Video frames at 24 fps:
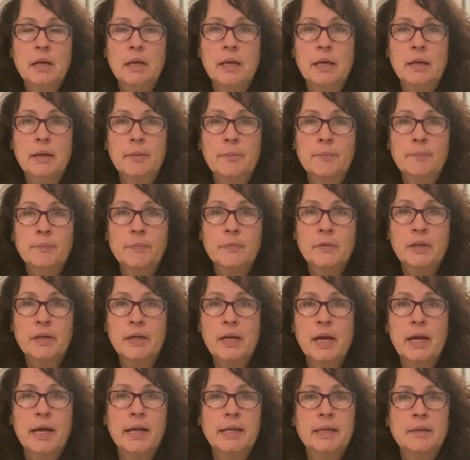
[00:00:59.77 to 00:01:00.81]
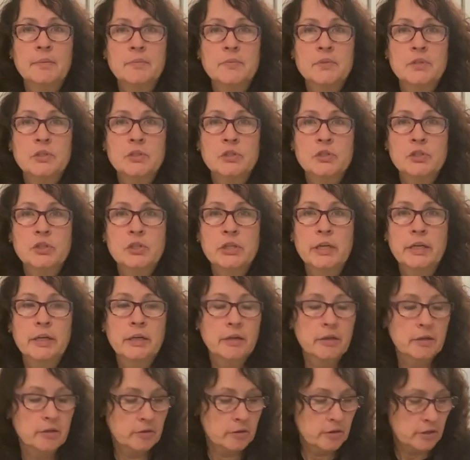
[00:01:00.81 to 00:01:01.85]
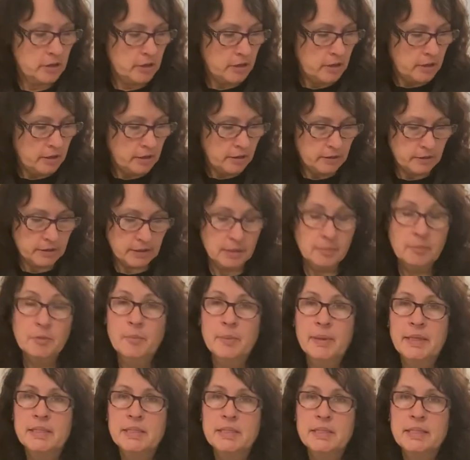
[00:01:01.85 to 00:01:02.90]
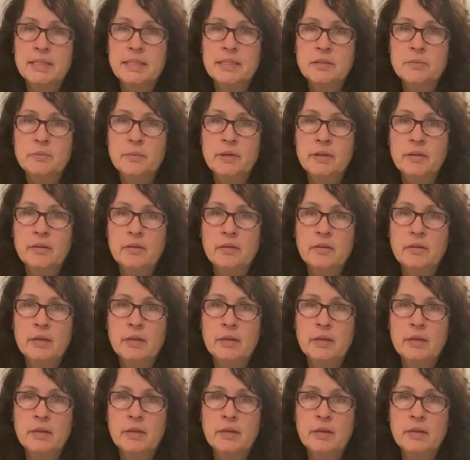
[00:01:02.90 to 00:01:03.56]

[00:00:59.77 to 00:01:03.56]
that I am to share some of my seeds with,